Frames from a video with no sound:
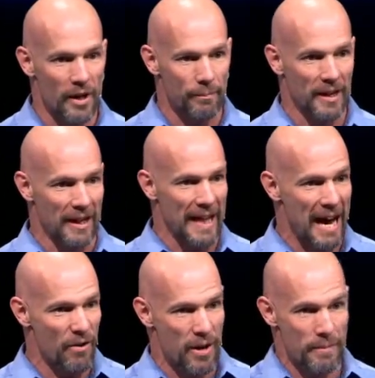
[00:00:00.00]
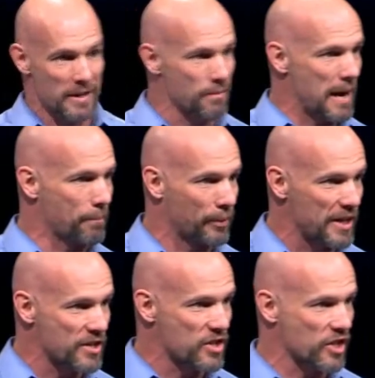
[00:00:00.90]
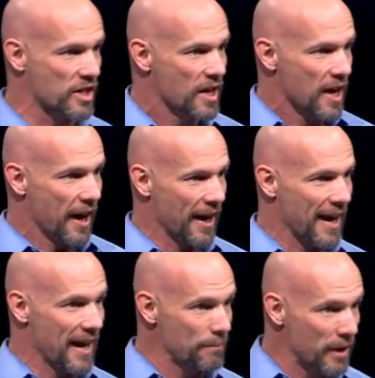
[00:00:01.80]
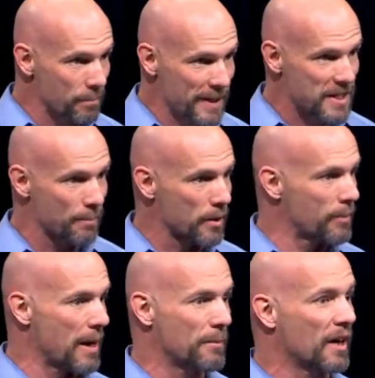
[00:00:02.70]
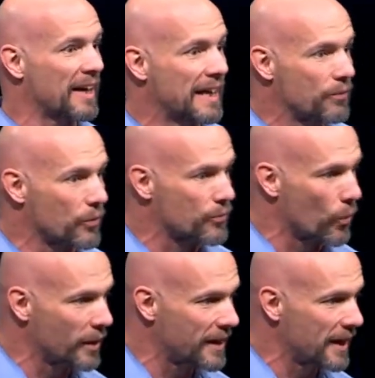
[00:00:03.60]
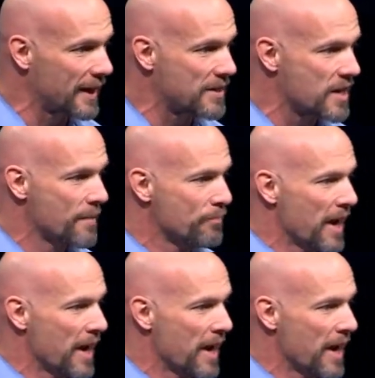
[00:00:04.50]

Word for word: I'm going to allow him into my presence and, and, and I'm going to be tempted, but I'm not going to eat for 40 days.